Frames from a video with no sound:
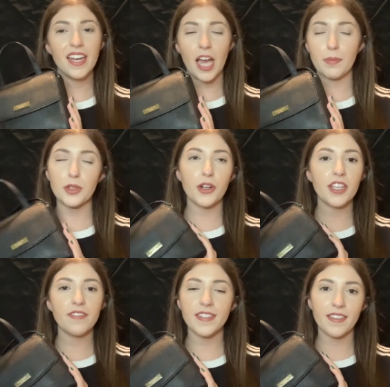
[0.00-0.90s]
I'm sure
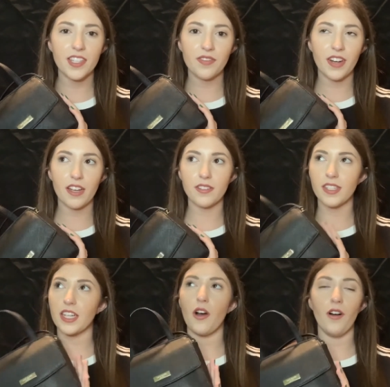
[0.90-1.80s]
you've seen these videos
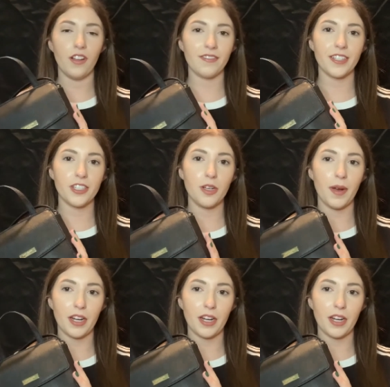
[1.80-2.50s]
like all over YouTube.